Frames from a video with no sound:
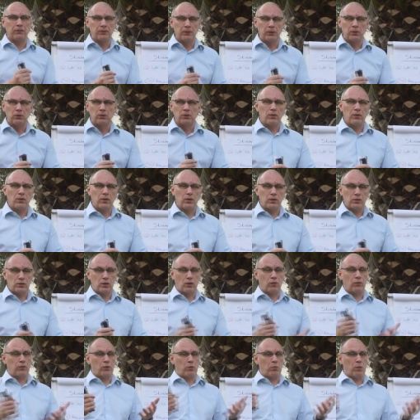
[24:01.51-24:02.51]
flu.
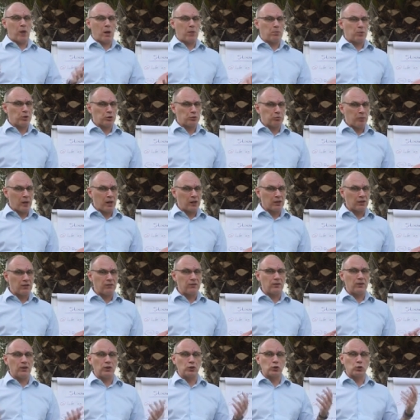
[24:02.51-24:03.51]
So from my
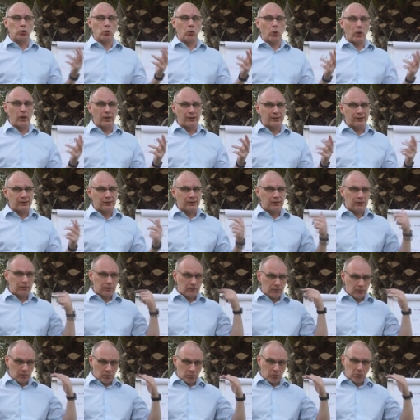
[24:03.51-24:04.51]
perspective, it's worth
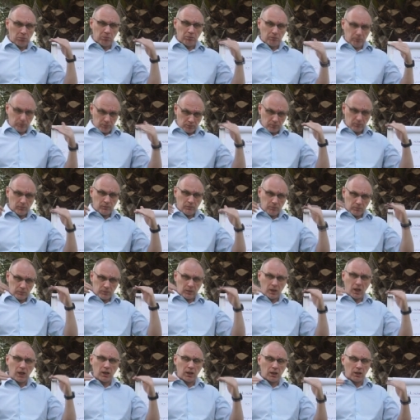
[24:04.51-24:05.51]

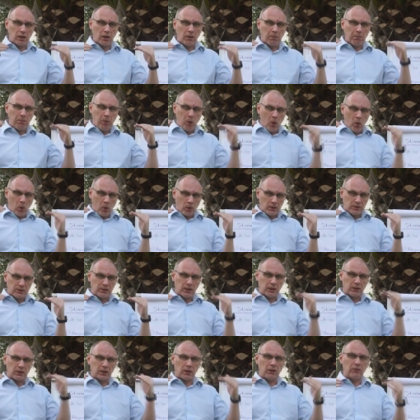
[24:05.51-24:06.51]
taking a pause
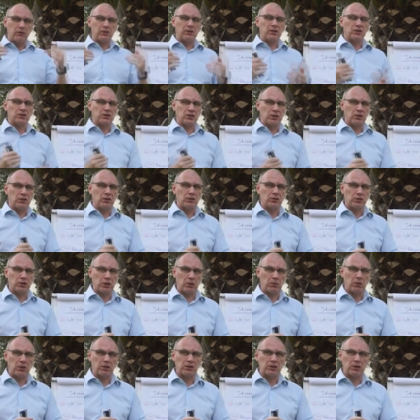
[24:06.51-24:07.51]
and give it a
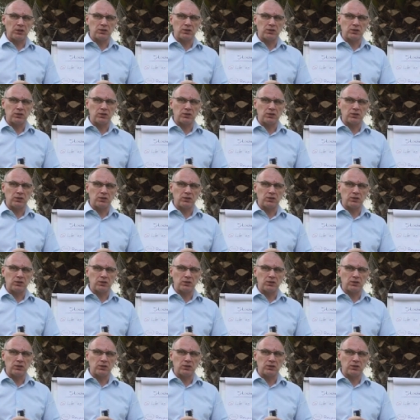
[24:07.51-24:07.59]
serious